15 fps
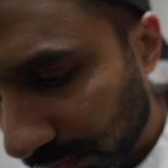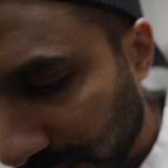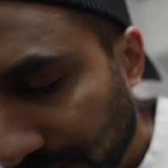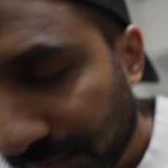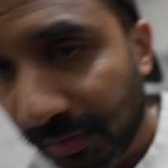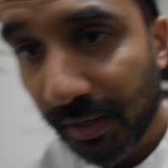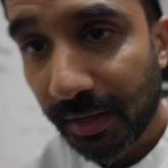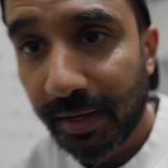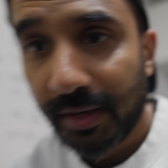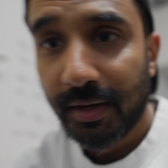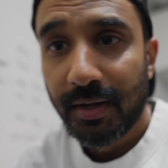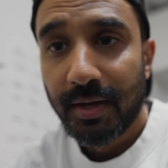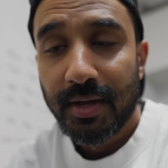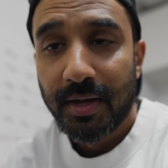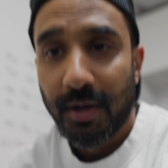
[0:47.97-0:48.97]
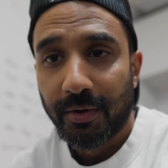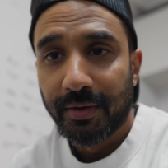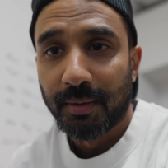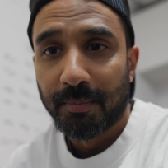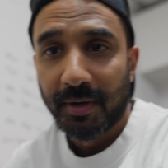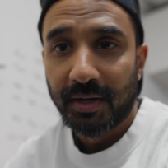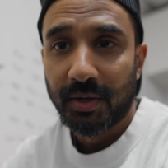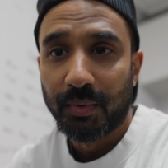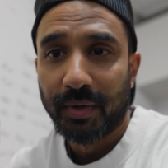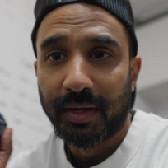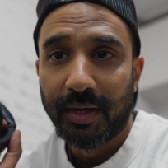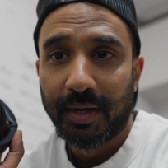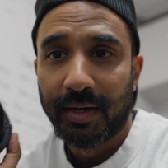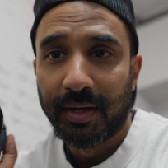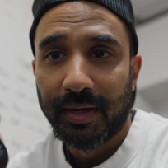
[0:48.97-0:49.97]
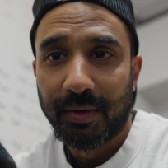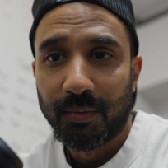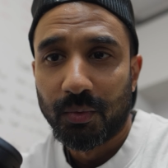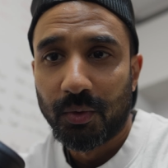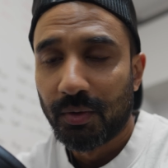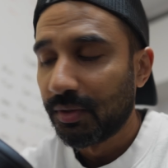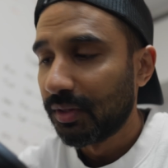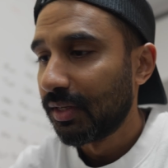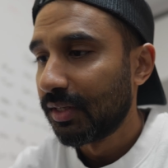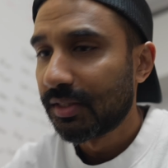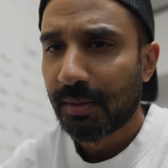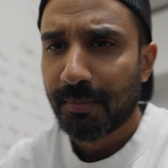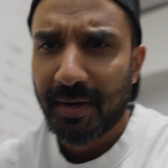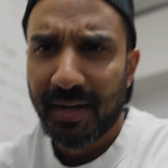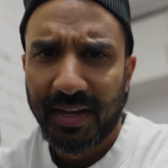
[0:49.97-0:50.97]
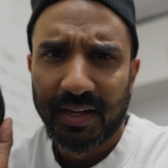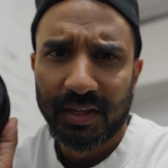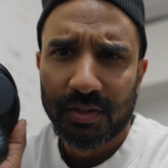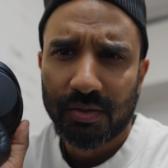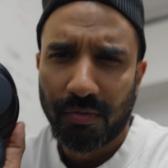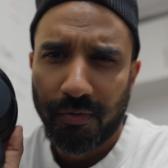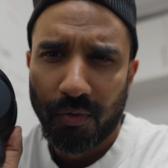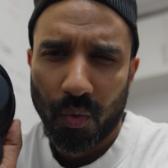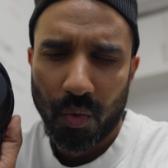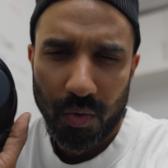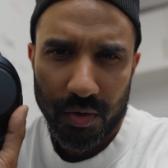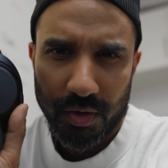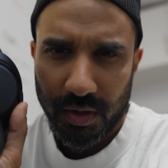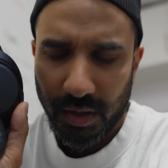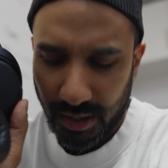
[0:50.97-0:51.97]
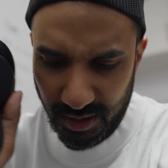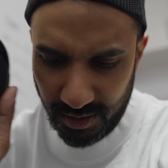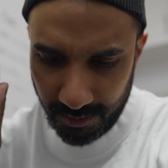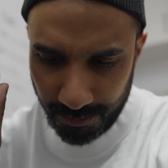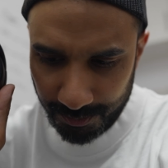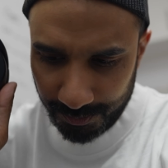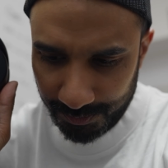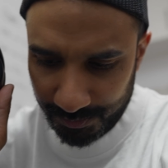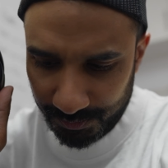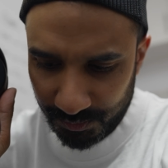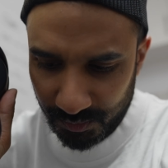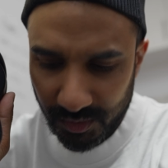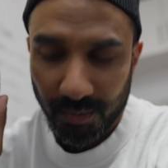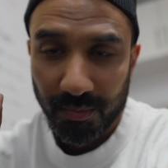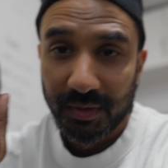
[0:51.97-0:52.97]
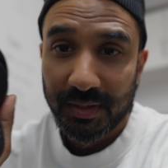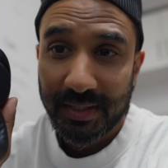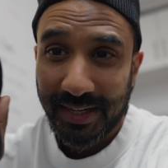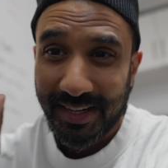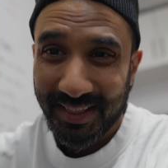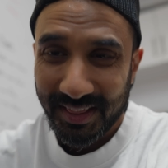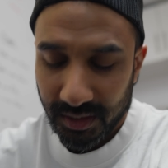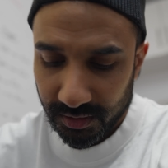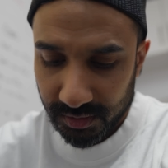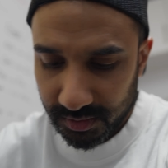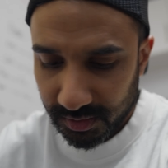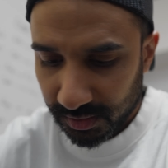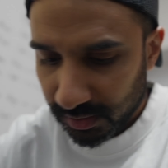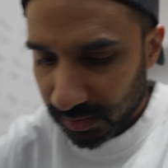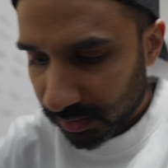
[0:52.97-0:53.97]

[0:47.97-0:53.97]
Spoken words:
of? Oh yeah, by the way, these are my X4. I'll be selling these.